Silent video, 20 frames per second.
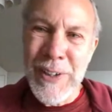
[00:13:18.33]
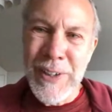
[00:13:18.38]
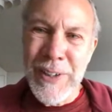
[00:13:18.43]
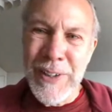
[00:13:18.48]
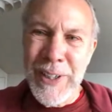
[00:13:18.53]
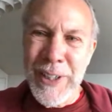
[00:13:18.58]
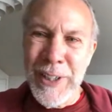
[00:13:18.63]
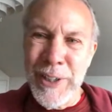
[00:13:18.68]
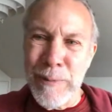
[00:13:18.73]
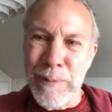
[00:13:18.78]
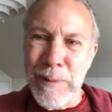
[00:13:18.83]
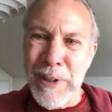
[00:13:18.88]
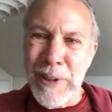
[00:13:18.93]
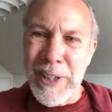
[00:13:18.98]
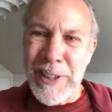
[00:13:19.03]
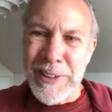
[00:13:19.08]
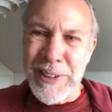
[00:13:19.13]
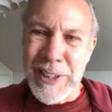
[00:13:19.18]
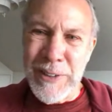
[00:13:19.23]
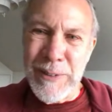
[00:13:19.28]
in the
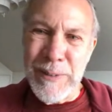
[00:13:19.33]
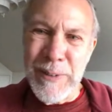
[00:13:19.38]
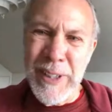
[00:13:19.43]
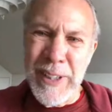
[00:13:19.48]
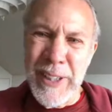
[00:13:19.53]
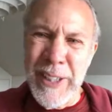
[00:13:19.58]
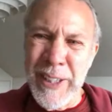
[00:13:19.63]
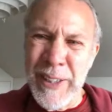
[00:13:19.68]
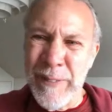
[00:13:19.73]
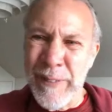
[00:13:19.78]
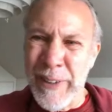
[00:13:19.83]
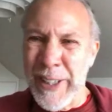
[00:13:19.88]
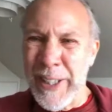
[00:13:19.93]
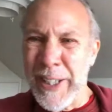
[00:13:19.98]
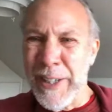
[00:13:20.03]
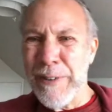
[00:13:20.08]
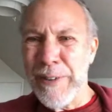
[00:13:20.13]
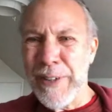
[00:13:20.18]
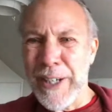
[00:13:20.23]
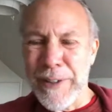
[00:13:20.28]
process. But anyway,
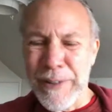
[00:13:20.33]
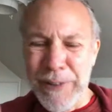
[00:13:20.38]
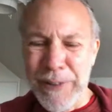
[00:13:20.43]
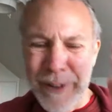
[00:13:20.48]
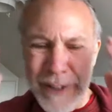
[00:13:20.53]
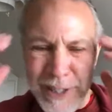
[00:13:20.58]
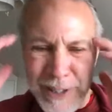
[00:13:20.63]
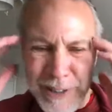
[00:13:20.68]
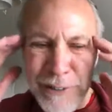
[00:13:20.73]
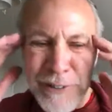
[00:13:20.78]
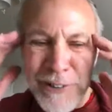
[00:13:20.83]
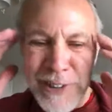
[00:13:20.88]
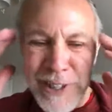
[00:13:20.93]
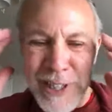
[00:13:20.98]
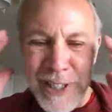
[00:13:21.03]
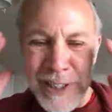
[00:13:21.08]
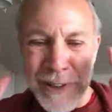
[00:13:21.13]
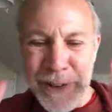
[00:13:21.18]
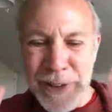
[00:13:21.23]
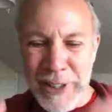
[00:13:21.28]
I thought of those kind
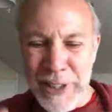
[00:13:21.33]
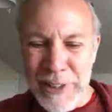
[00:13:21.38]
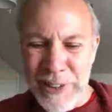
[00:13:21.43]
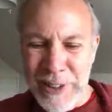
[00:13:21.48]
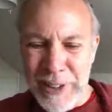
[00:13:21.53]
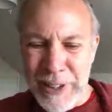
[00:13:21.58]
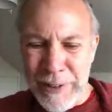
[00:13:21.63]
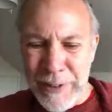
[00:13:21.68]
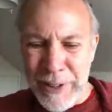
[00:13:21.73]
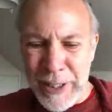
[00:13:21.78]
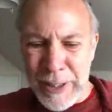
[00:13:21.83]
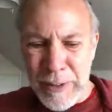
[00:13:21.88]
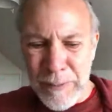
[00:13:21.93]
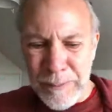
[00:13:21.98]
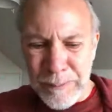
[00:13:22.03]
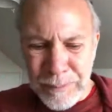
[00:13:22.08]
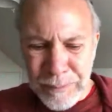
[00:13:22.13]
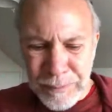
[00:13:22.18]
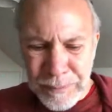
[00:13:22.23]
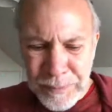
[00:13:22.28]
of things, and I thought,
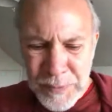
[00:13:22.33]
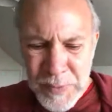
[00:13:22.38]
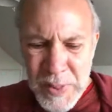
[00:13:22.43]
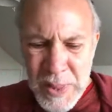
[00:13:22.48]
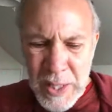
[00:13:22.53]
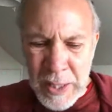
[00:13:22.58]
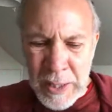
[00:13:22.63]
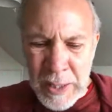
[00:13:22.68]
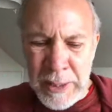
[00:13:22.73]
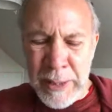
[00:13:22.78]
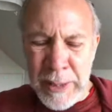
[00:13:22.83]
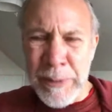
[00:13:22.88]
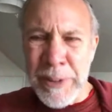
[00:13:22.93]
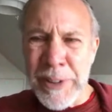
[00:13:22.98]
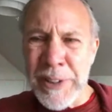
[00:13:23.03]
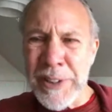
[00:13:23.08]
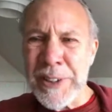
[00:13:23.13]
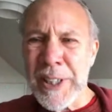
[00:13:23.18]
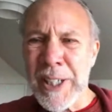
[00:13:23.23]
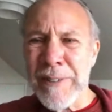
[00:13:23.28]
let me
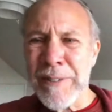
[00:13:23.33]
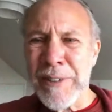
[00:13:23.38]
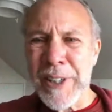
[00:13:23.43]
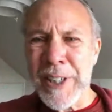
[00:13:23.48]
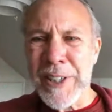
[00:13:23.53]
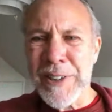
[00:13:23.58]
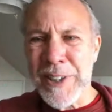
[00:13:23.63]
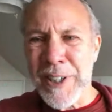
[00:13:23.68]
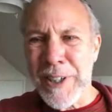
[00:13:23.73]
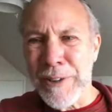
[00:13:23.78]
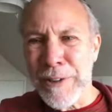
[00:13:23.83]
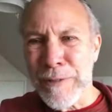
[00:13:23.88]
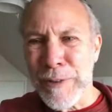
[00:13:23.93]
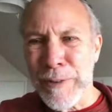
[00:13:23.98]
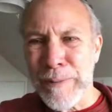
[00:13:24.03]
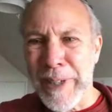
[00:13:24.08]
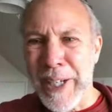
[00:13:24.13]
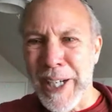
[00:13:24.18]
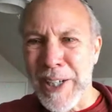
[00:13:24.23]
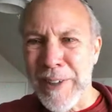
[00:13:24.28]
just have a nice colorful
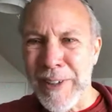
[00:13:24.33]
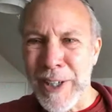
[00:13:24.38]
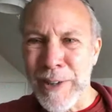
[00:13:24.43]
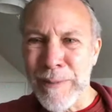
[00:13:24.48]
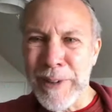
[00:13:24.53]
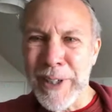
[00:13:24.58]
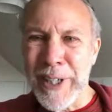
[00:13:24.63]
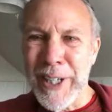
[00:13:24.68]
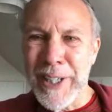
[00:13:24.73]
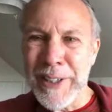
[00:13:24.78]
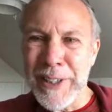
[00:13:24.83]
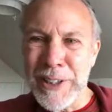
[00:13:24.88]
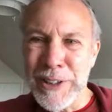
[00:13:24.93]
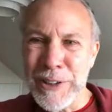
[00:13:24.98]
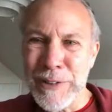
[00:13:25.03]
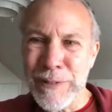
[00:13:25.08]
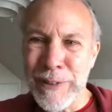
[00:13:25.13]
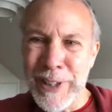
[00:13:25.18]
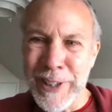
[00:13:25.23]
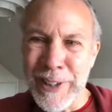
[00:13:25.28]
background behind each
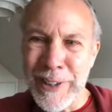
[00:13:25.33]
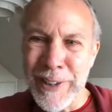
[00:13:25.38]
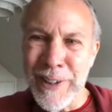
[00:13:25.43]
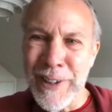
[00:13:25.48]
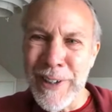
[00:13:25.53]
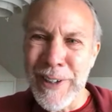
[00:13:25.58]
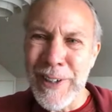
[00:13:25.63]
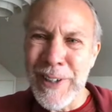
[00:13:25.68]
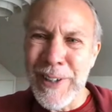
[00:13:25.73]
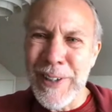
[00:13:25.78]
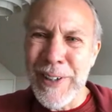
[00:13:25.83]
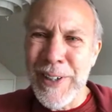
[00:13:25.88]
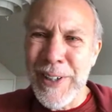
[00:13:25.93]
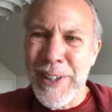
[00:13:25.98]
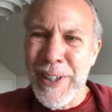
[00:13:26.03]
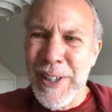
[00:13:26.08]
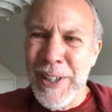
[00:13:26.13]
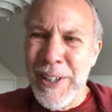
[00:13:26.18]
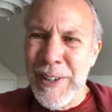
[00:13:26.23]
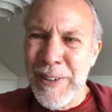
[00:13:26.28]
figure.
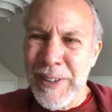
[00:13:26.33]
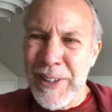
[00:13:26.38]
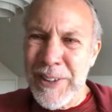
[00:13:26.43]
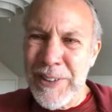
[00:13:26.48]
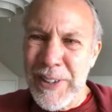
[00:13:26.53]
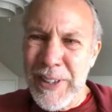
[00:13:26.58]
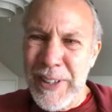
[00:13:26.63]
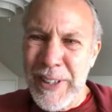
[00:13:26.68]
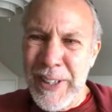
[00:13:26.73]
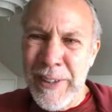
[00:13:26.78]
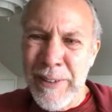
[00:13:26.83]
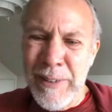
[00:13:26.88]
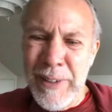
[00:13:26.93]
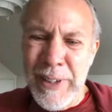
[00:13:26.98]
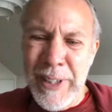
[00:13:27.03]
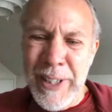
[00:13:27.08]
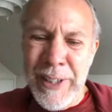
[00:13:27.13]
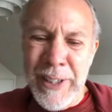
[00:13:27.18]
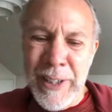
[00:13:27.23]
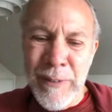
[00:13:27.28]
And
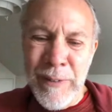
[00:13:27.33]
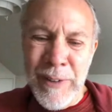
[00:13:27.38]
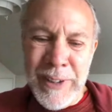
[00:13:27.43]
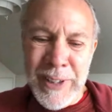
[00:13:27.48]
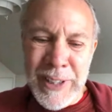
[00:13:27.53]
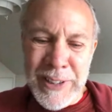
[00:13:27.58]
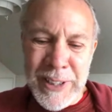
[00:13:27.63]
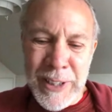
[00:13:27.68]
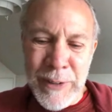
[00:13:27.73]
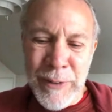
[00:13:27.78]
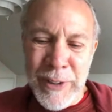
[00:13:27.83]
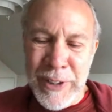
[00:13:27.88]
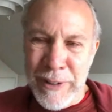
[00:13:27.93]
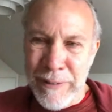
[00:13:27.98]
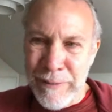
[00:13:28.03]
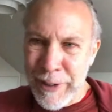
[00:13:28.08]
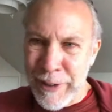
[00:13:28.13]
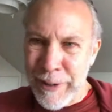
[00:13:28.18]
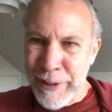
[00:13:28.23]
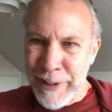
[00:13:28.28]
I realized I wanted to
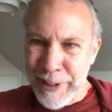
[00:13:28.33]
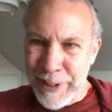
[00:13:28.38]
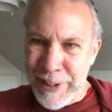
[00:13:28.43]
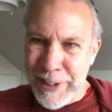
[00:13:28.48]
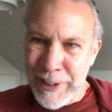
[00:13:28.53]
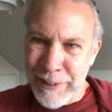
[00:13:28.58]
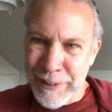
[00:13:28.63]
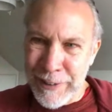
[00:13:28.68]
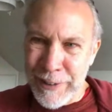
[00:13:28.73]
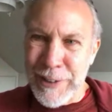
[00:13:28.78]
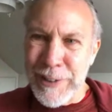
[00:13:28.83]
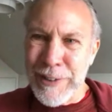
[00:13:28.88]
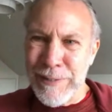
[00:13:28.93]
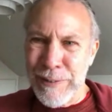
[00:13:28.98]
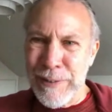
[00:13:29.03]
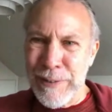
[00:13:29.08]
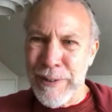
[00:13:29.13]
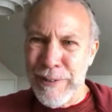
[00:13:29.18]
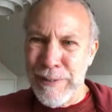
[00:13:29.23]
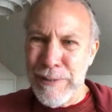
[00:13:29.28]
vary the colors
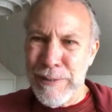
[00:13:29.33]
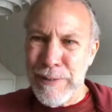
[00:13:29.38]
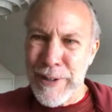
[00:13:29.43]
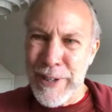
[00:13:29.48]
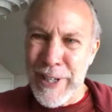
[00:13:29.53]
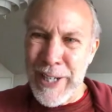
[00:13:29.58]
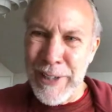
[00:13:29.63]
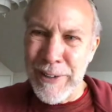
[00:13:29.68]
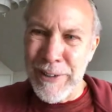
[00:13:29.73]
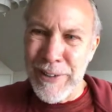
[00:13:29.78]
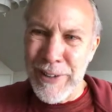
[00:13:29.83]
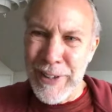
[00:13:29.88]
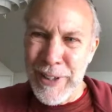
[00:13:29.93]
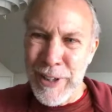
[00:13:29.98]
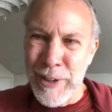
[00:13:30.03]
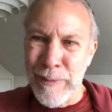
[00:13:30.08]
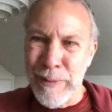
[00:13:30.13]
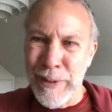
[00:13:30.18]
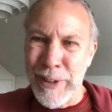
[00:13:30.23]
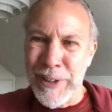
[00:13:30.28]
for that
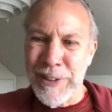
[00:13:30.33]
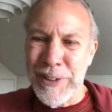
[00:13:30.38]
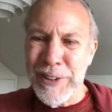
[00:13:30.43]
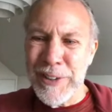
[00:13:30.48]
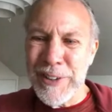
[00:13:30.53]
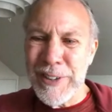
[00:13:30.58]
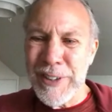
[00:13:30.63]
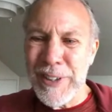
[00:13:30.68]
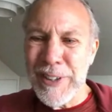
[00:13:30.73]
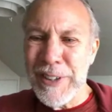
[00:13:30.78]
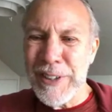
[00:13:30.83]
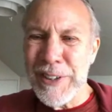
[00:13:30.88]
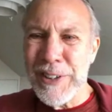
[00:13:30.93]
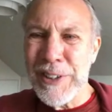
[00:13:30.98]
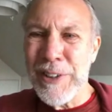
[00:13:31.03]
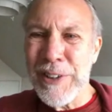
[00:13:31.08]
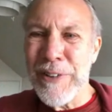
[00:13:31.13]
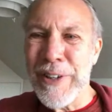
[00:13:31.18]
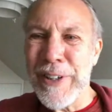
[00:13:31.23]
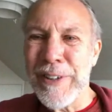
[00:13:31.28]
airbrush, just
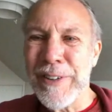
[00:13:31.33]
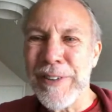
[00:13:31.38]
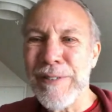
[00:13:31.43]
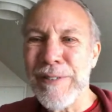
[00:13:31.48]
so that